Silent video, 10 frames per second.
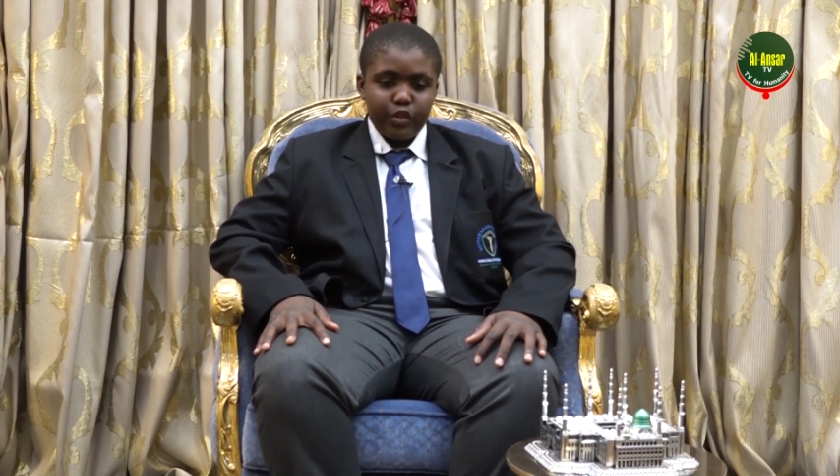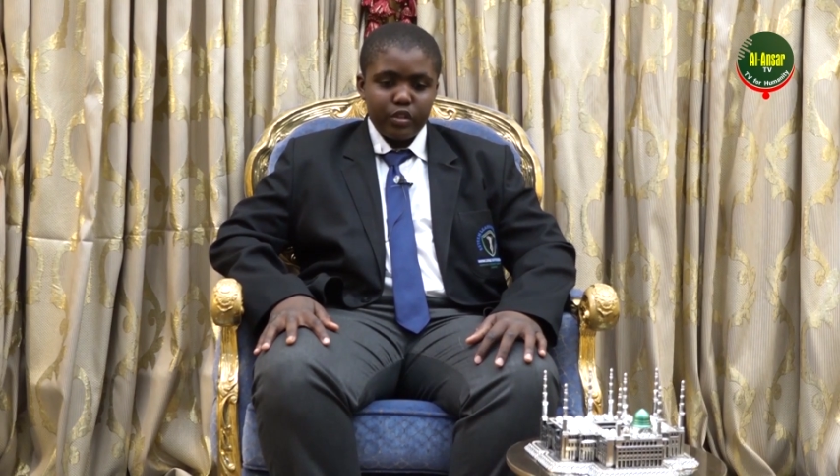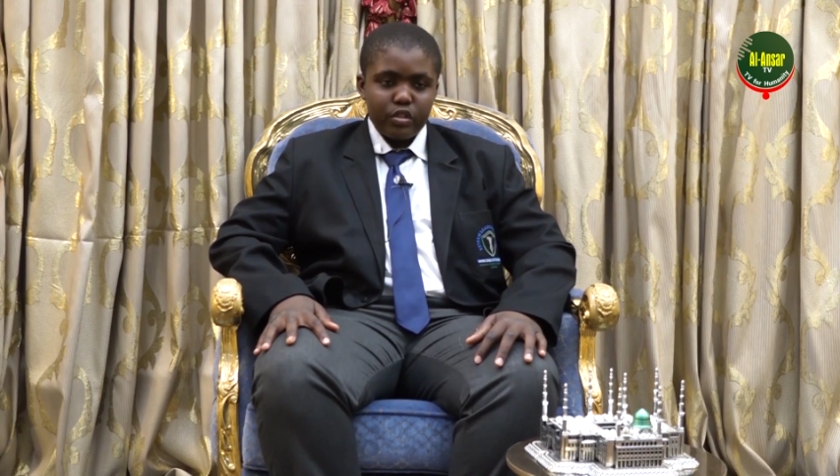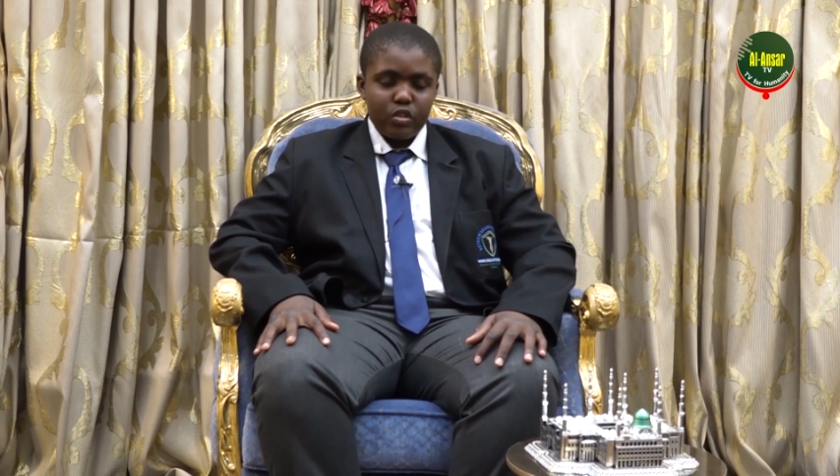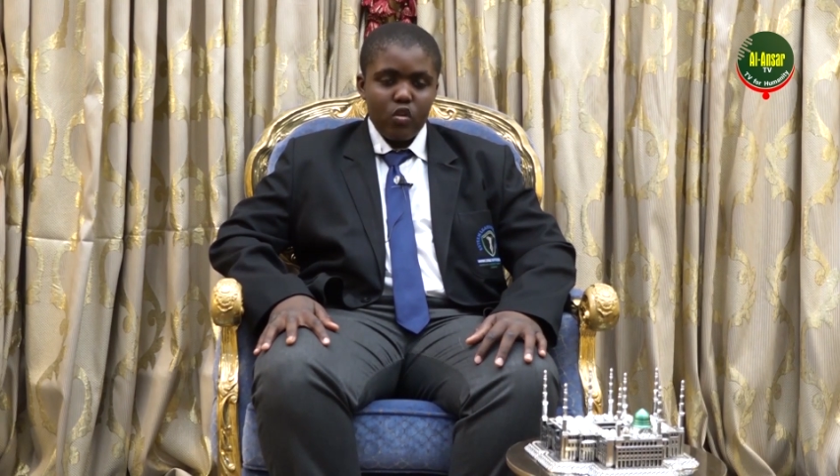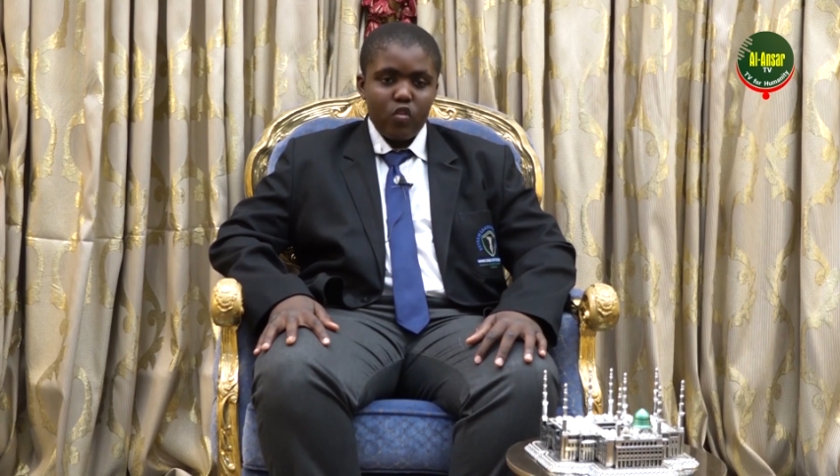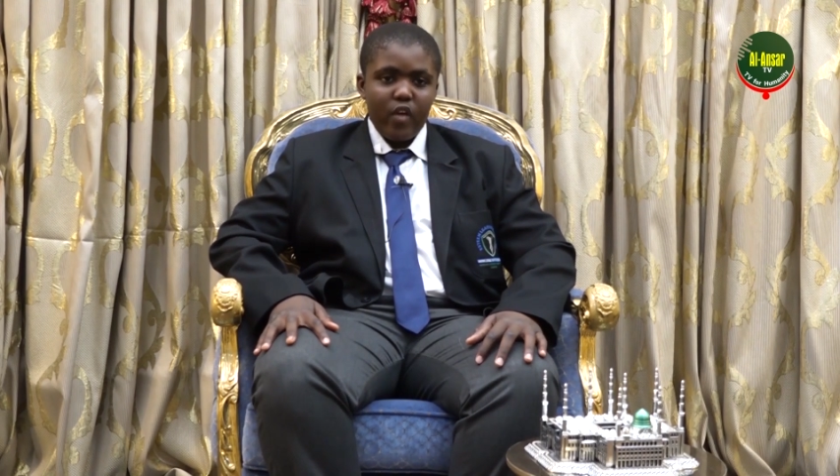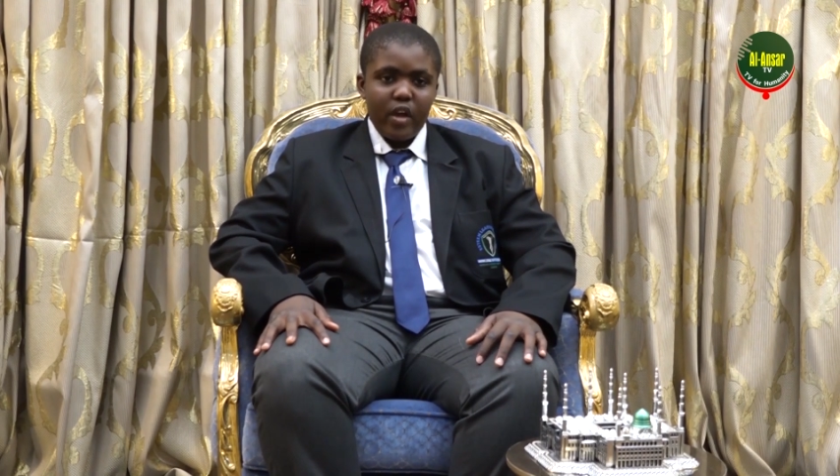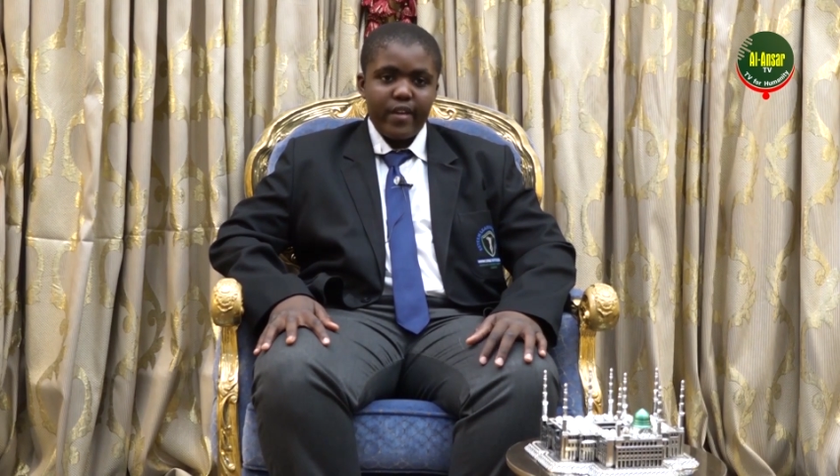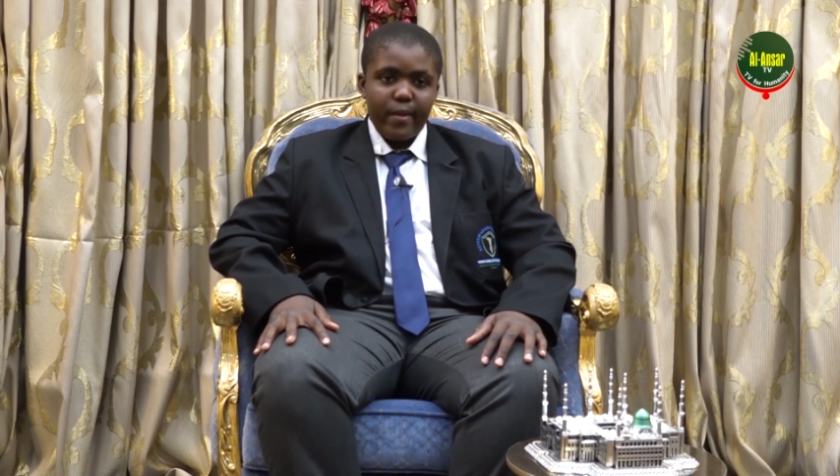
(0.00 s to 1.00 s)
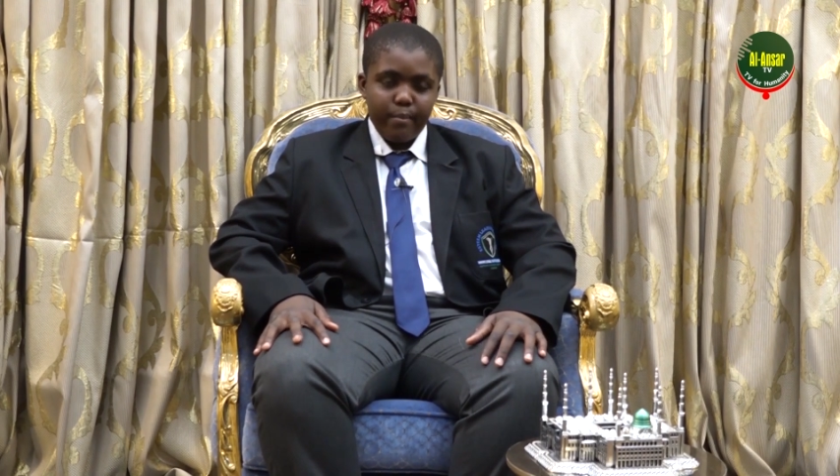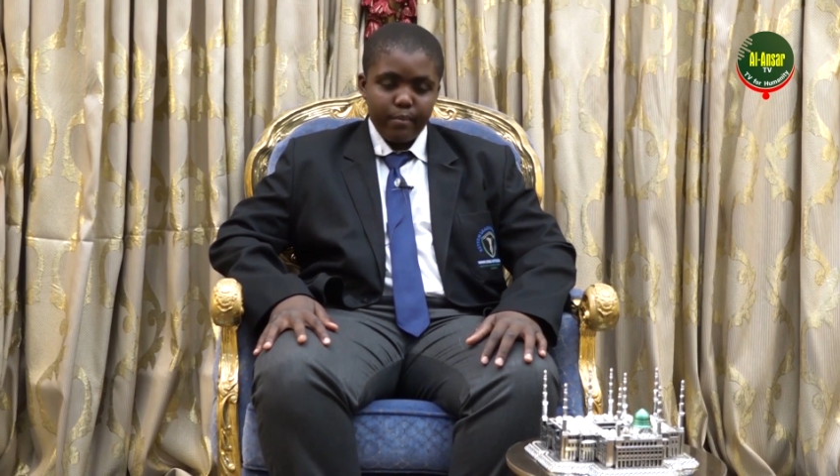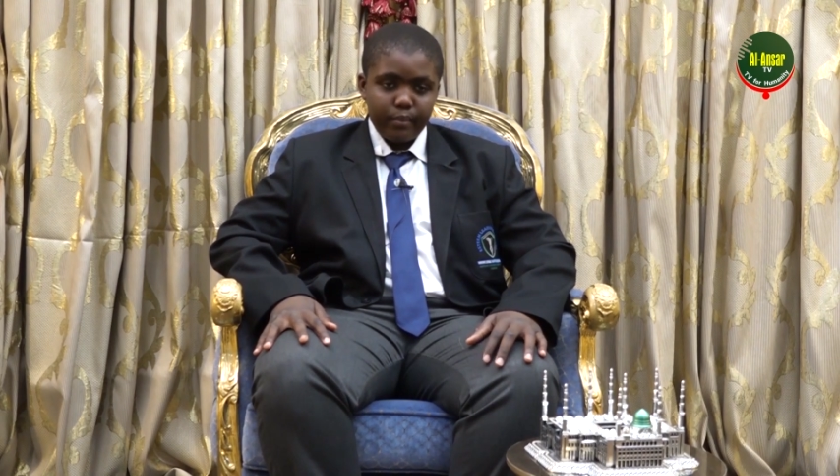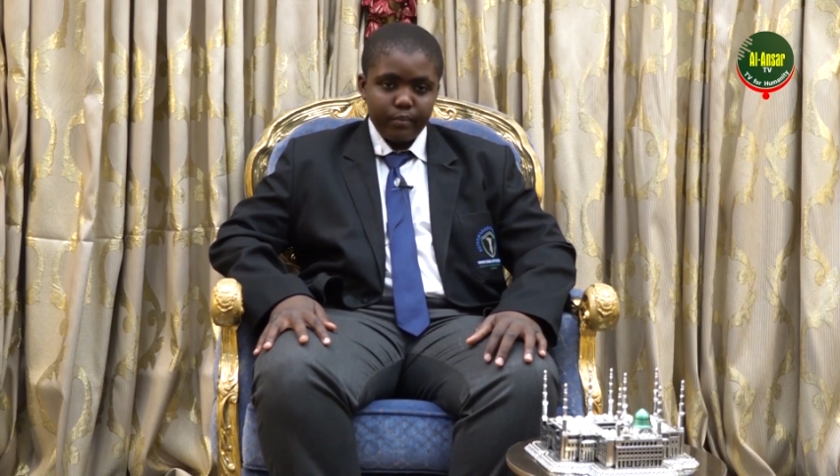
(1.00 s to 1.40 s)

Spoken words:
victory over them.